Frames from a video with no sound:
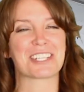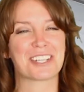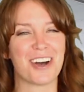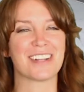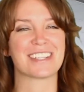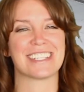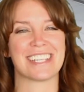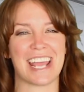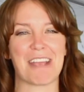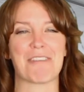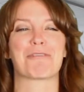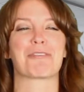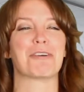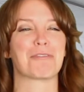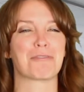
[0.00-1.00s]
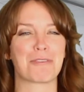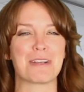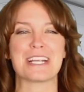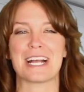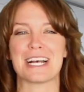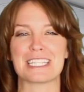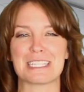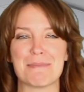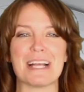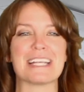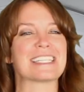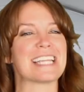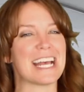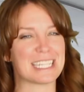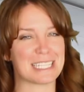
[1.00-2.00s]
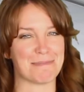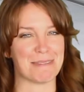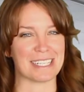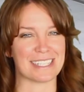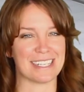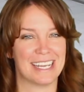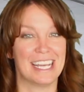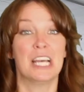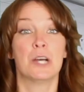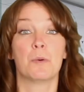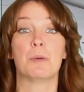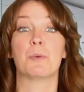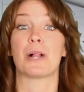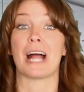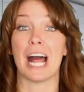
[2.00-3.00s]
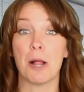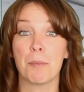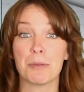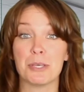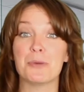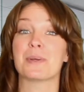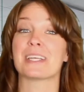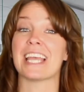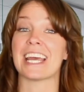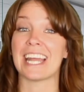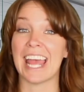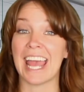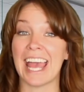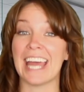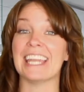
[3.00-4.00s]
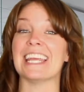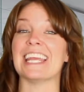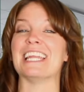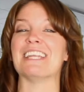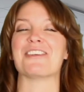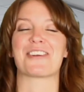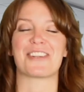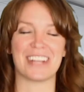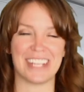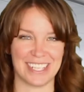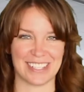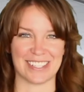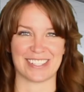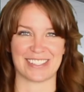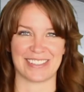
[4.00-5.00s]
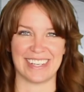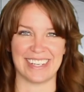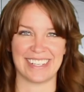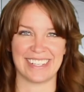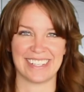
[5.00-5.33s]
a call today for a free customized estimate. We will help you get ahead in your industry.